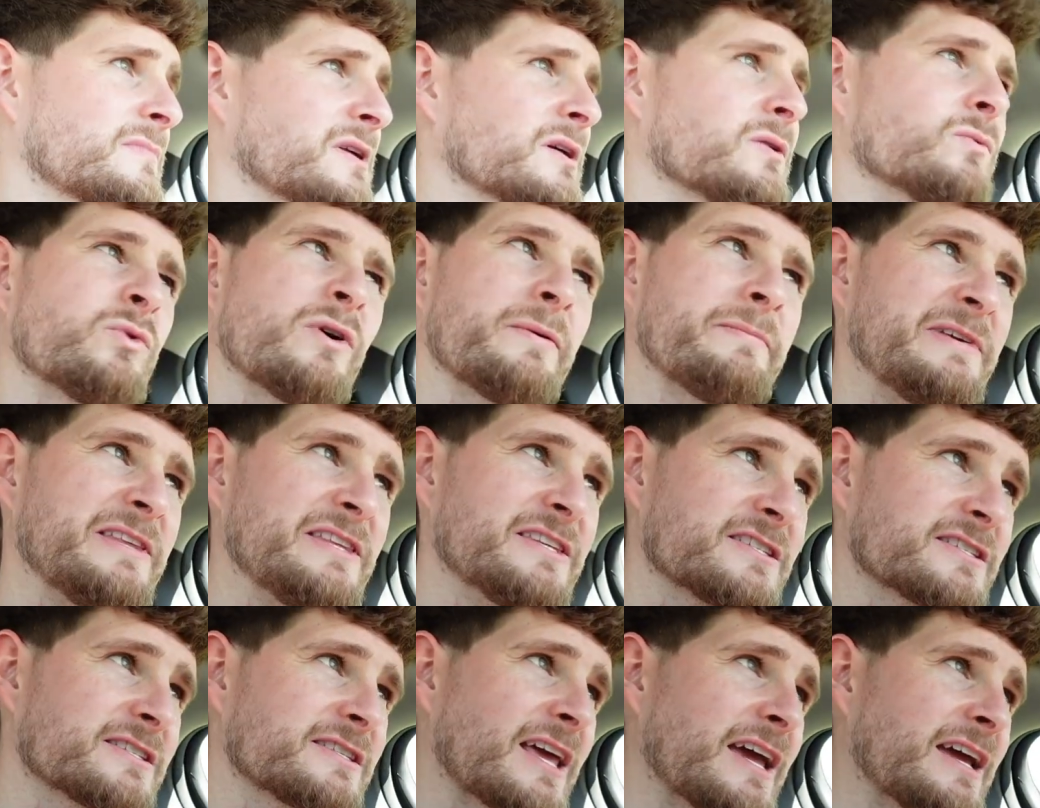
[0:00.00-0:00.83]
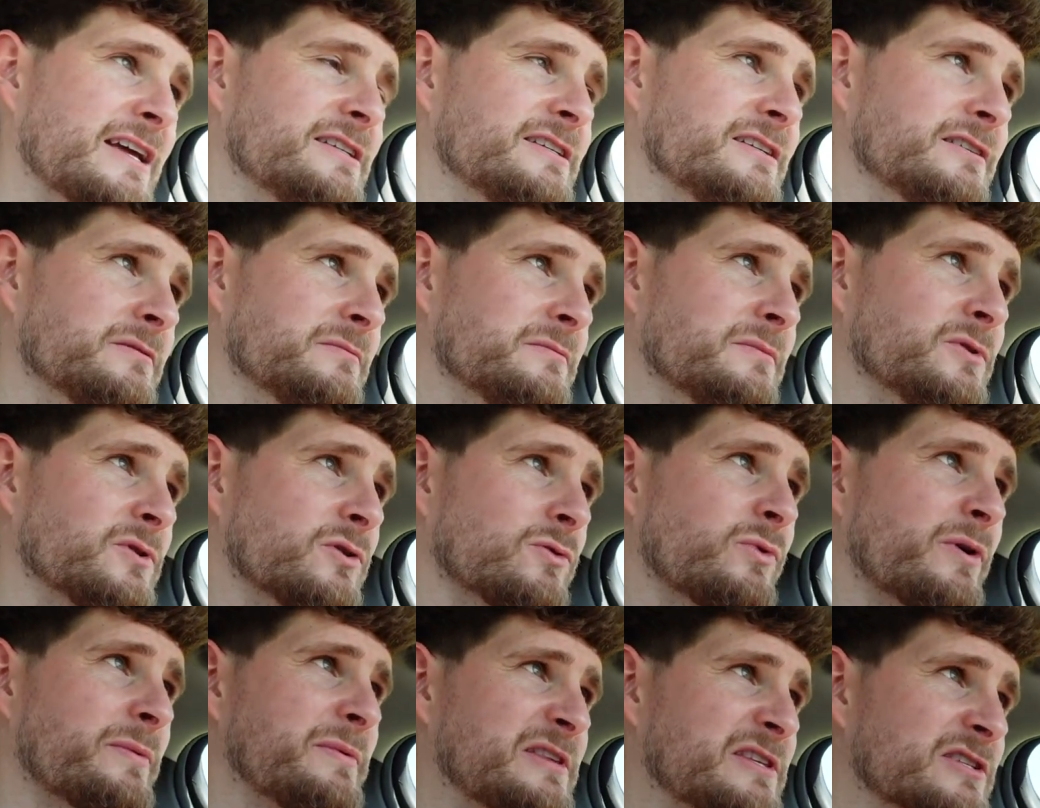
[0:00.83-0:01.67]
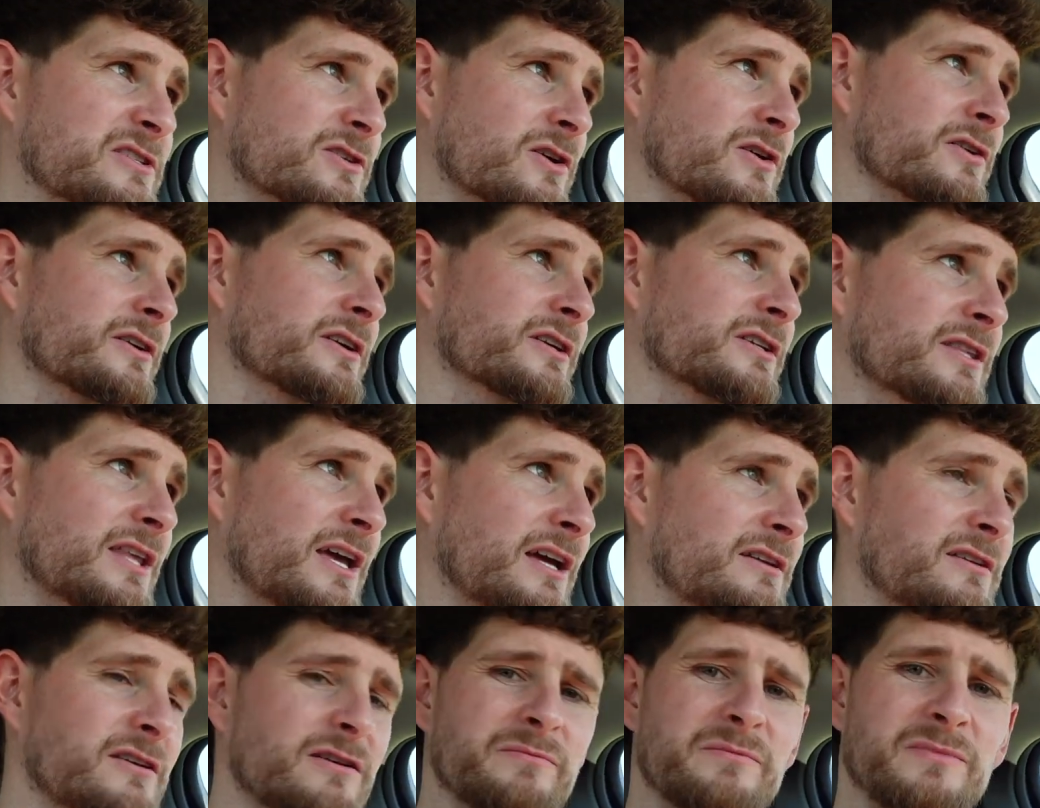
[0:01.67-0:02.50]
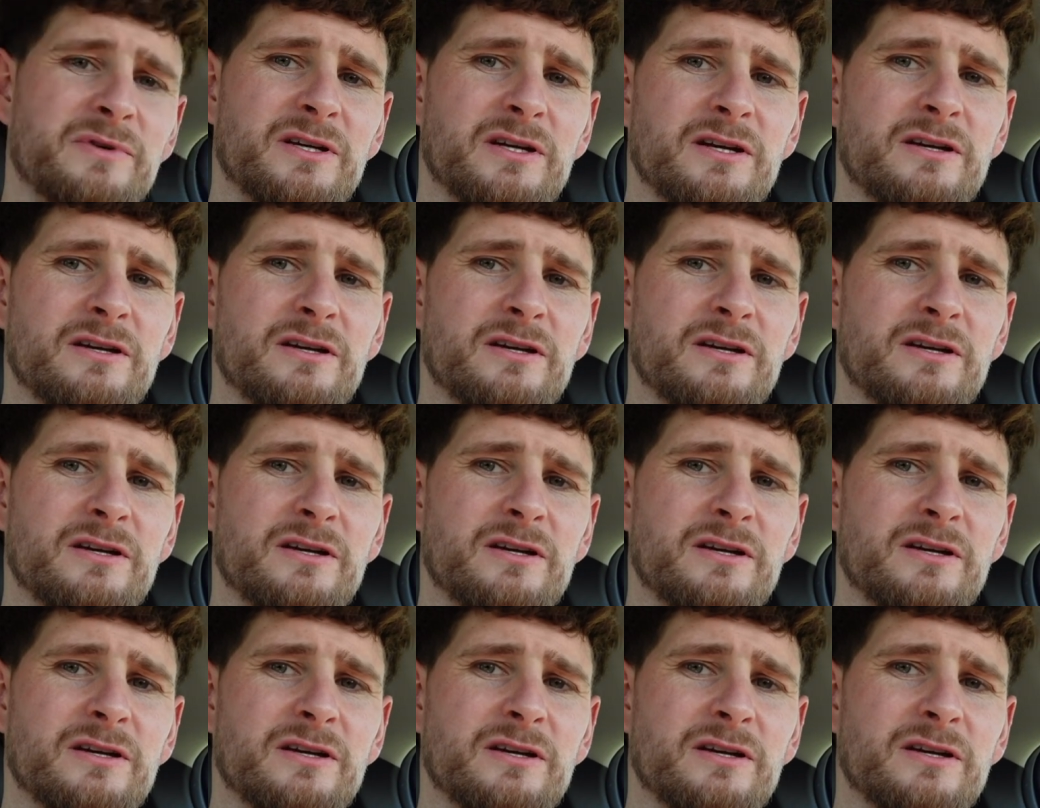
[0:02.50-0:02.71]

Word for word: women's stadium or women's soccer stadium